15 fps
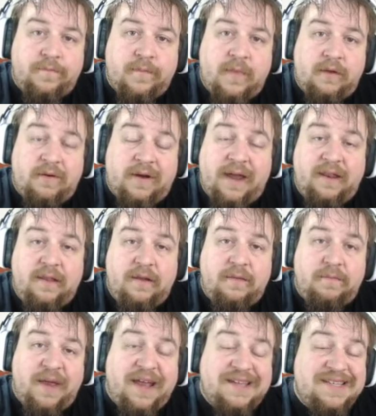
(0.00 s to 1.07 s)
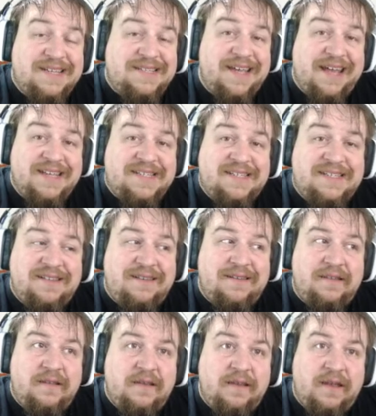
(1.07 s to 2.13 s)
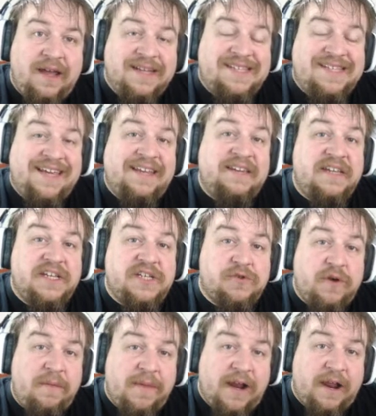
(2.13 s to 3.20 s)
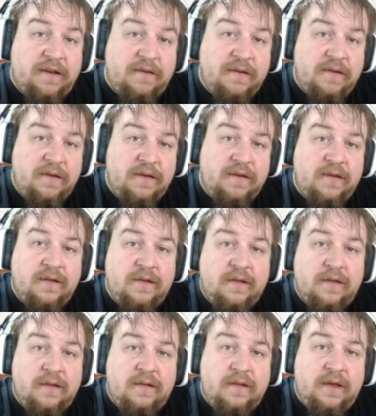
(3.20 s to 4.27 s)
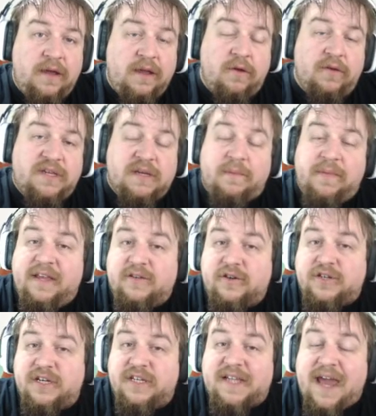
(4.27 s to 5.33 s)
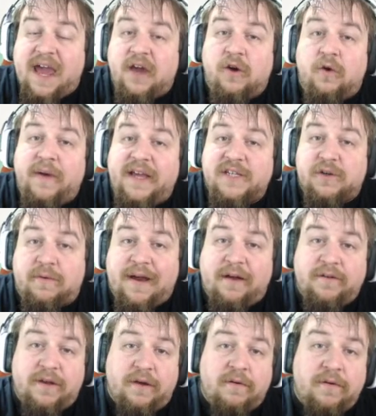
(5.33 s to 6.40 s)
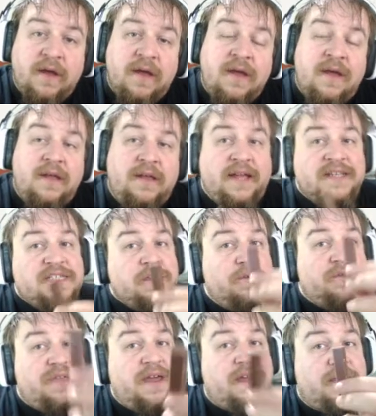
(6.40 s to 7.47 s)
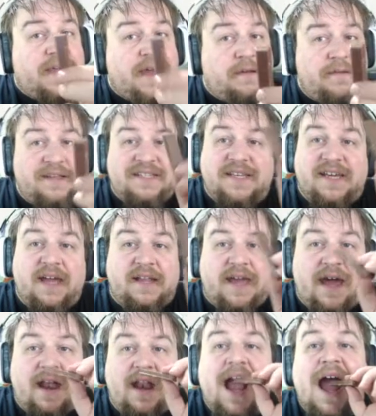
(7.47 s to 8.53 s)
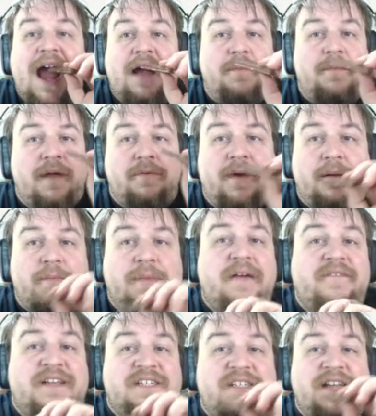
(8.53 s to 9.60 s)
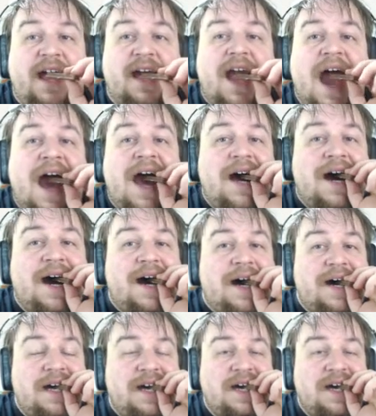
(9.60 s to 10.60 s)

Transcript: right? Because it's it's it's indiscriminate. You know, some of these are just A O Es around you, and so think of that. This is a Kit Kat, by the way. I'm having a snack. Uh,